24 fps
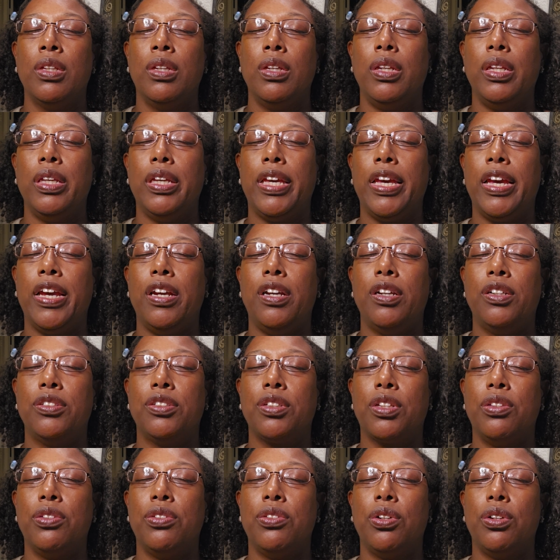Any cares,
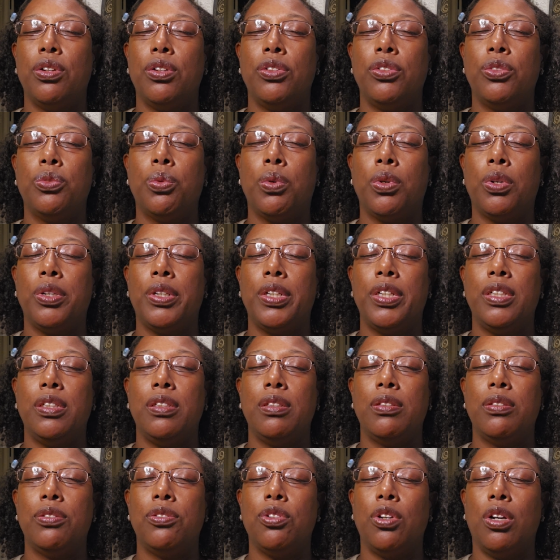concerns,
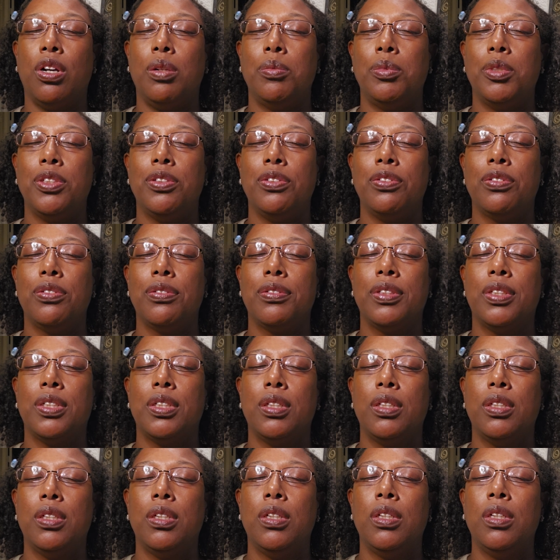worries, dramas,
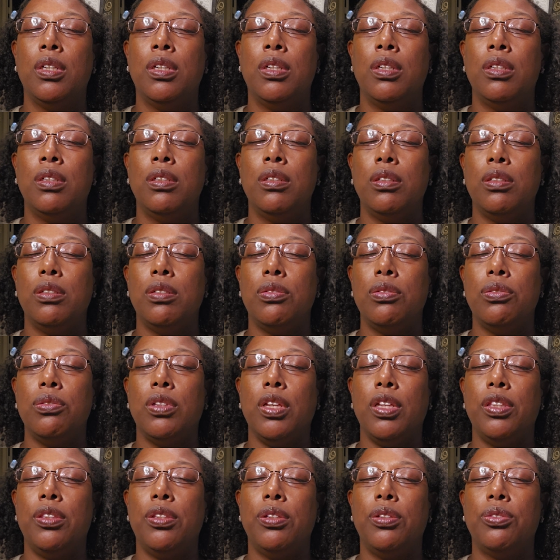just
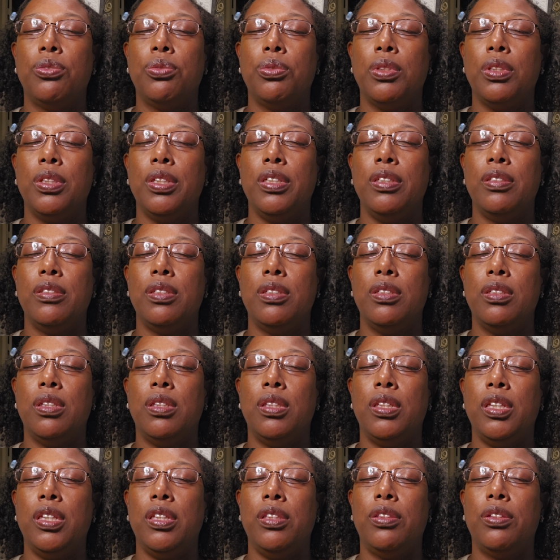let those release into
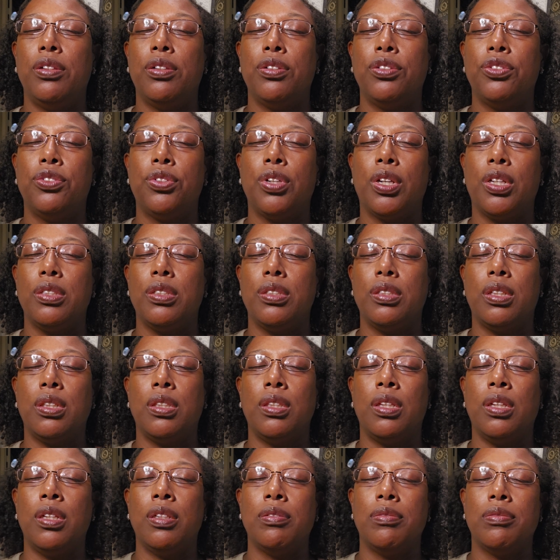the ethers, trusting
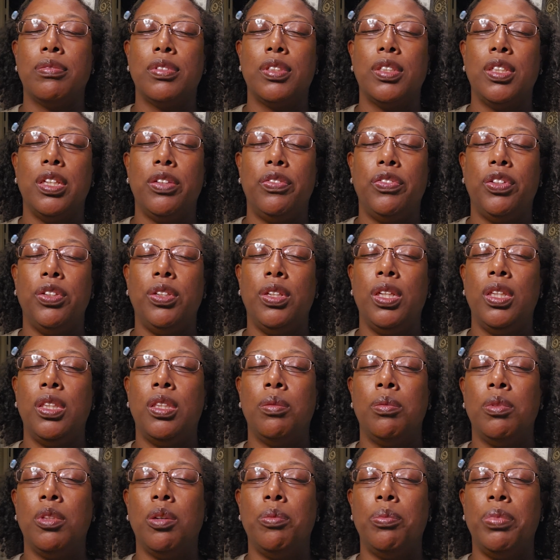that if you need
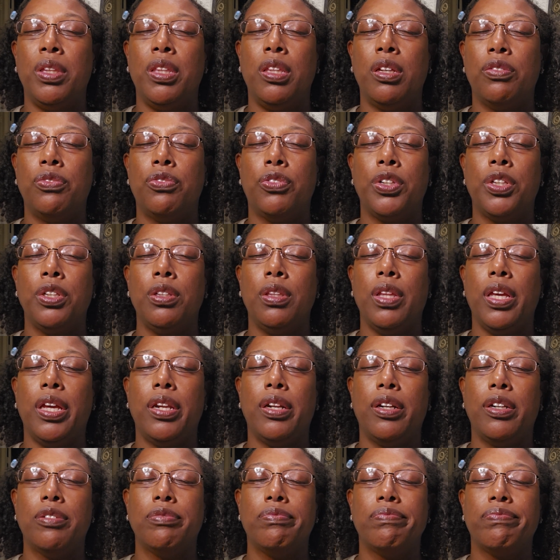them, they'll be there for you
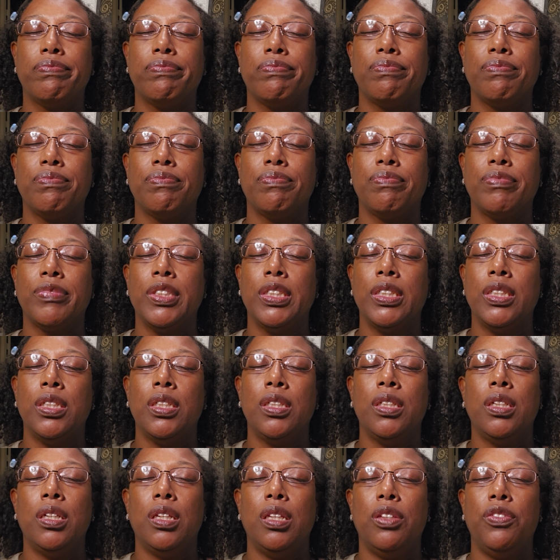later.
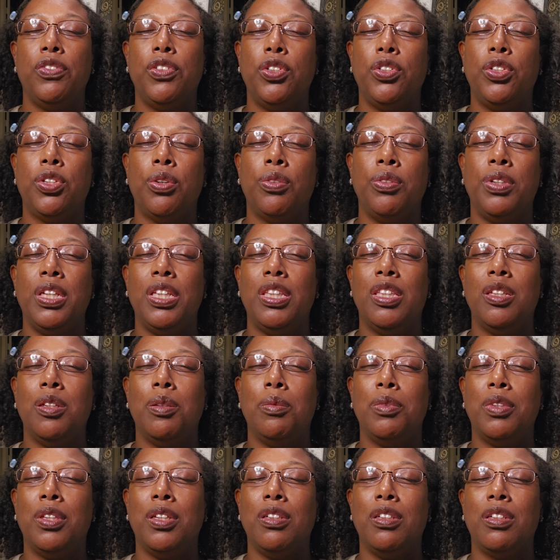And if you don't need
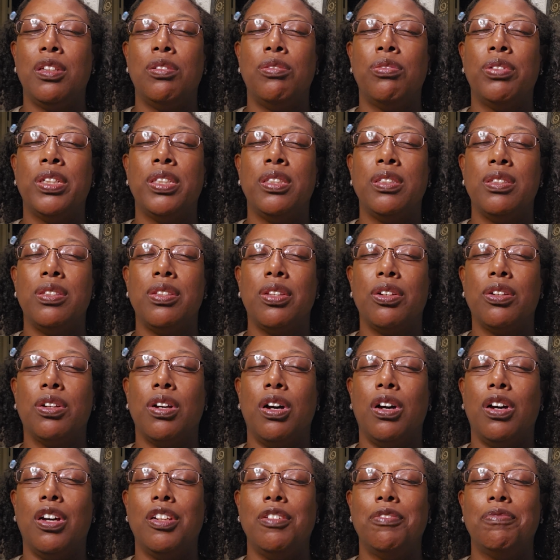them, then good riddance, they're
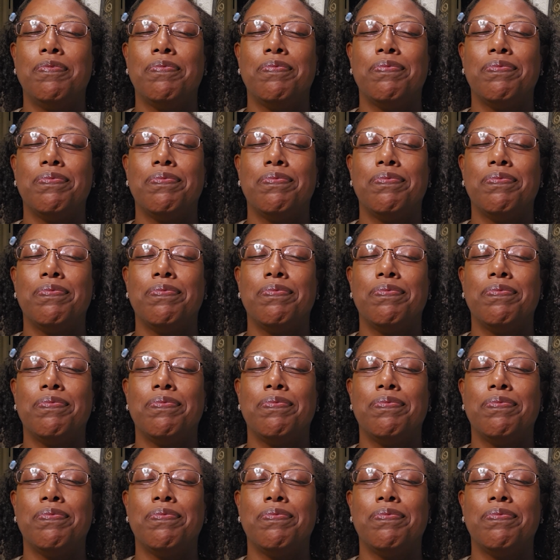gone.